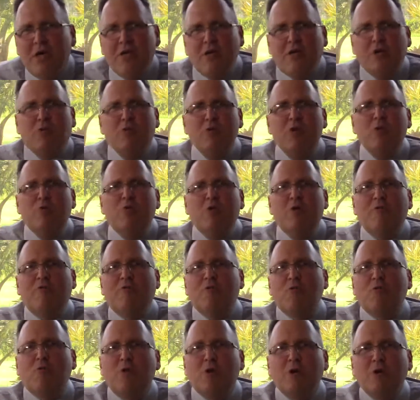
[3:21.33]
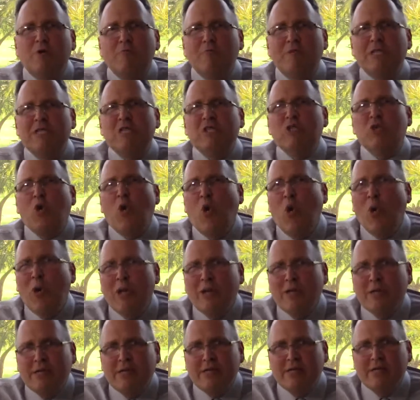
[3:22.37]
The Greek word for work means
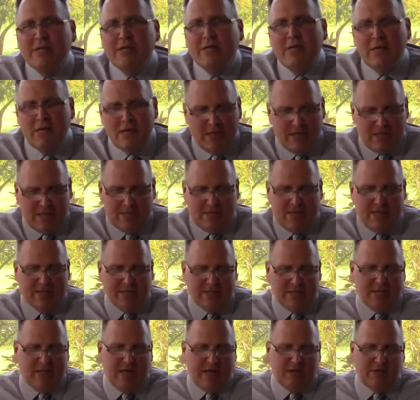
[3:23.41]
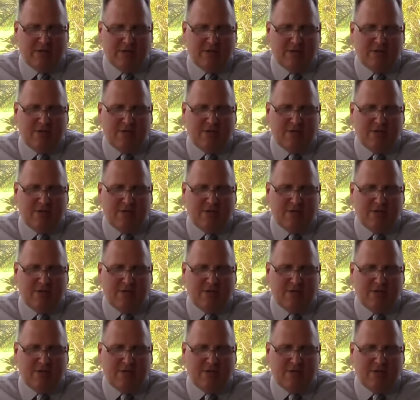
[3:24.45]
toiling. That's not